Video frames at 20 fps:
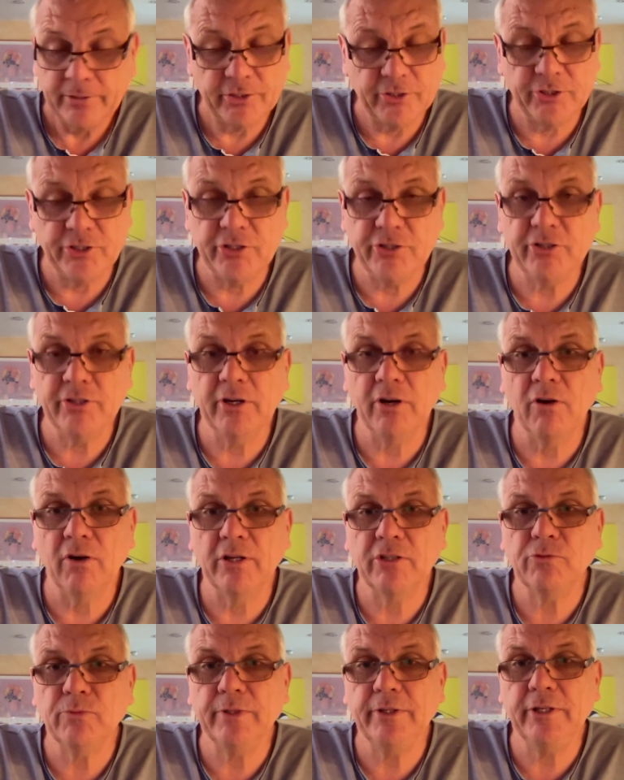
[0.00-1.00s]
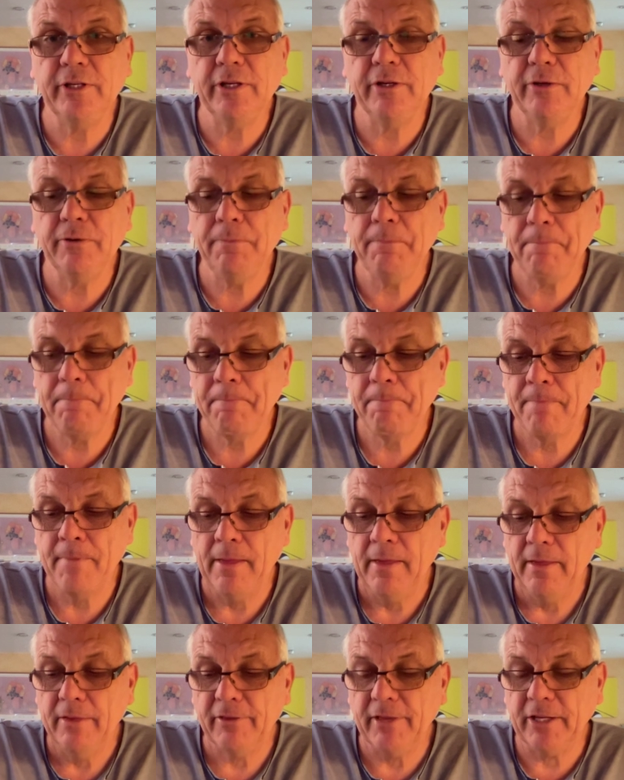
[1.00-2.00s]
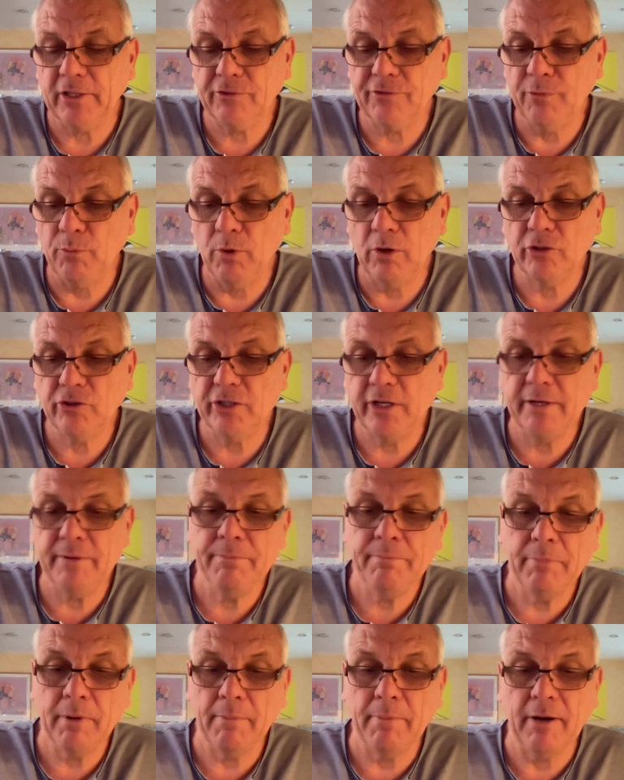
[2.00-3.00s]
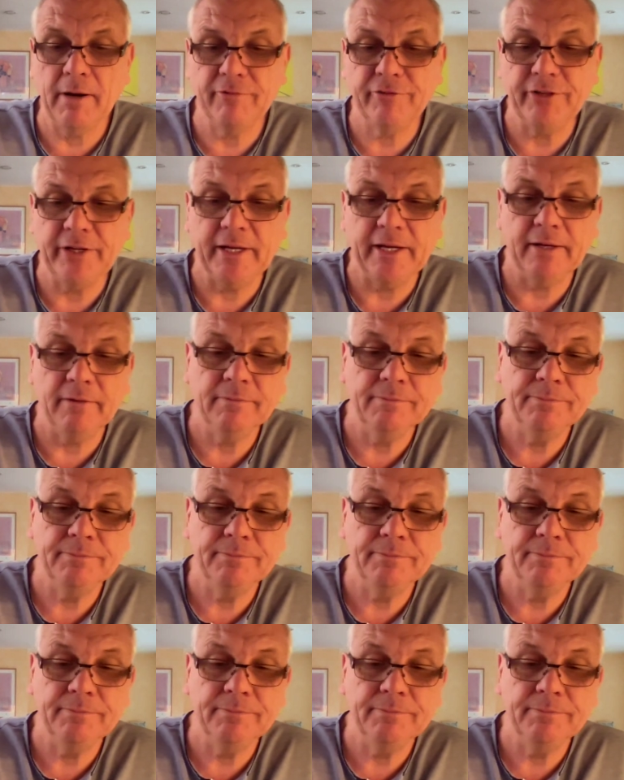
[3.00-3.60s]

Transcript: Decision lies with you. Thanks for watching. Bye-bye for now.